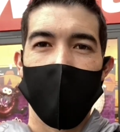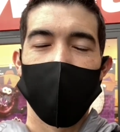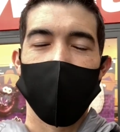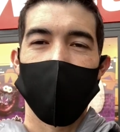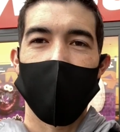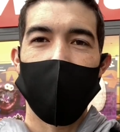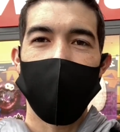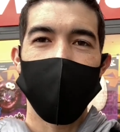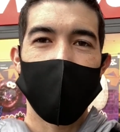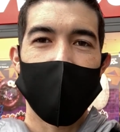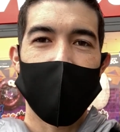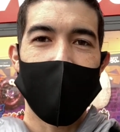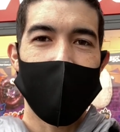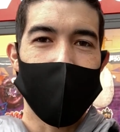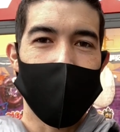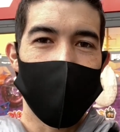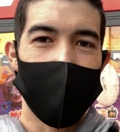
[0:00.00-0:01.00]
that was it,
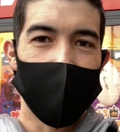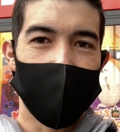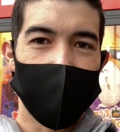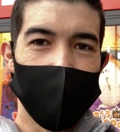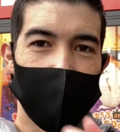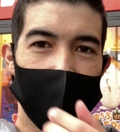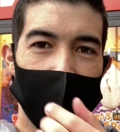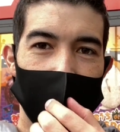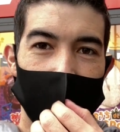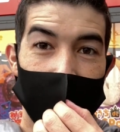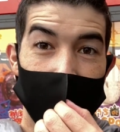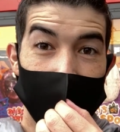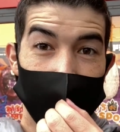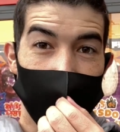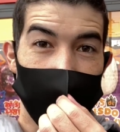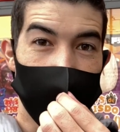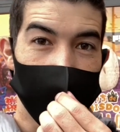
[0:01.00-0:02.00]
the Mr. Donuts
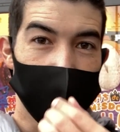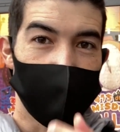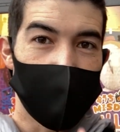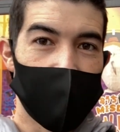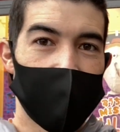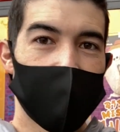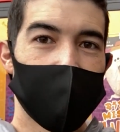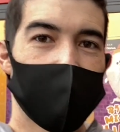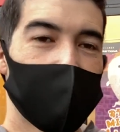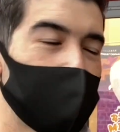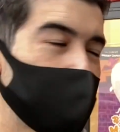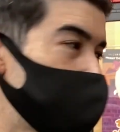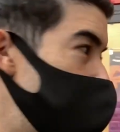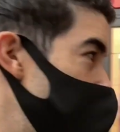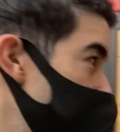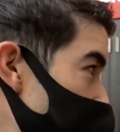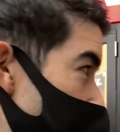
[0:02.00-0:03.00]
Halloween
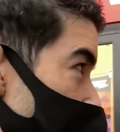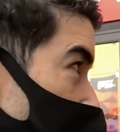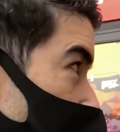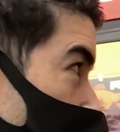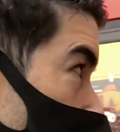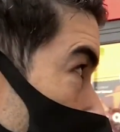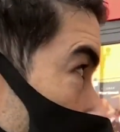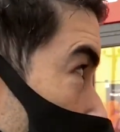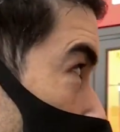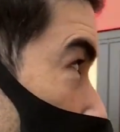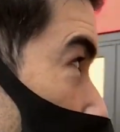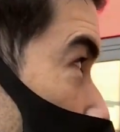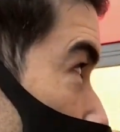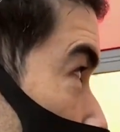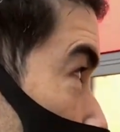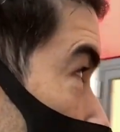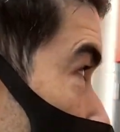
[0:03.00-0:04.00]
collection. They have
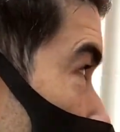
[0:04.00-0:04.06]
five